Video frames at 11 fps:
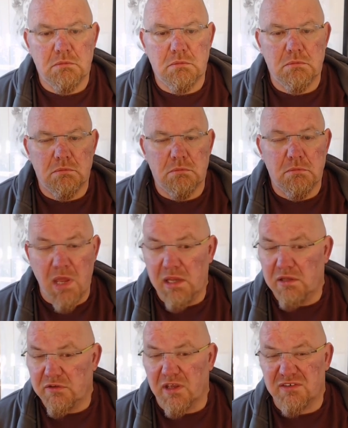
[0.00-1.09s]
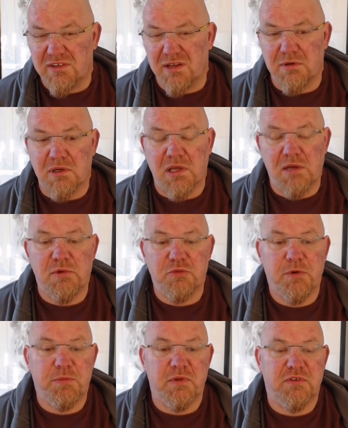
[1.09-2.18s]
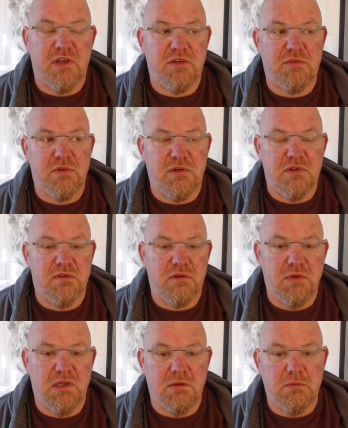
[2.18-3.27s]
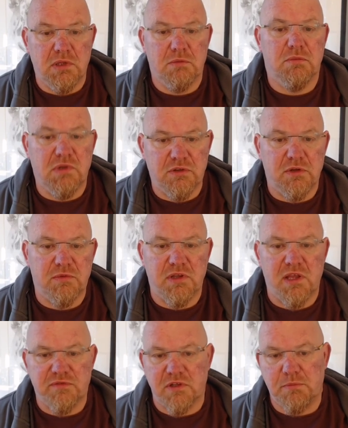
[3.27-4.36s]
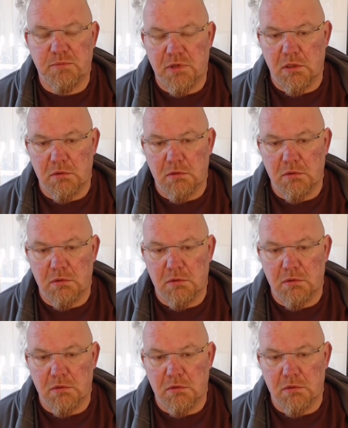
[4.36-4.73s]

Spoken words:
main test, our most popular test, which is we termed it the Athlete Pro.